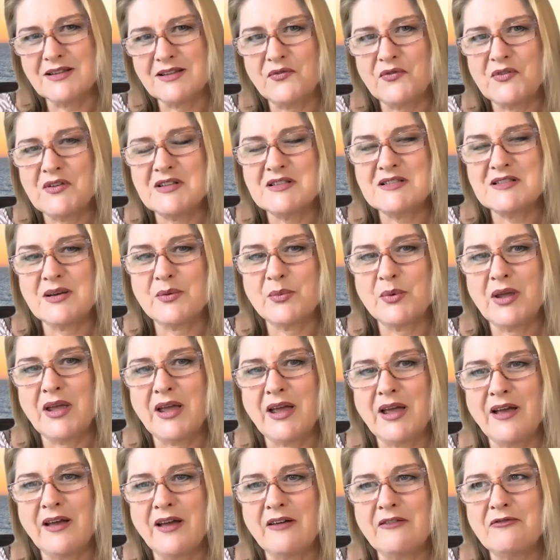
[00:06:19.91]
the fears that we
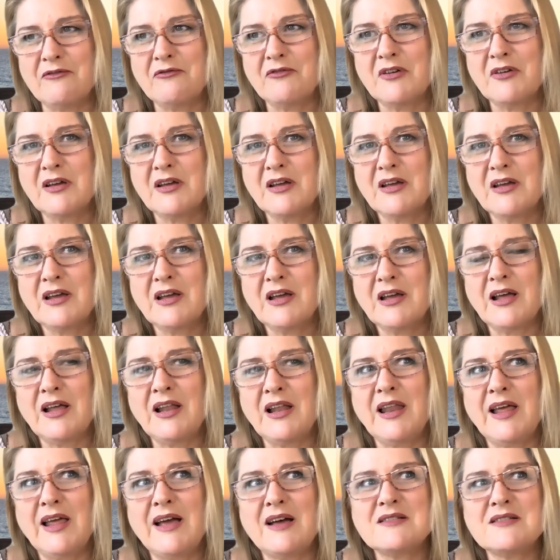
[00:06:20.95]
have
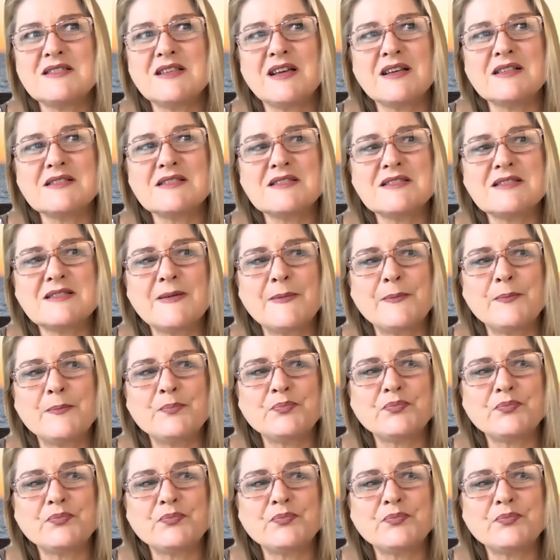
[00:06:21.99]
allows us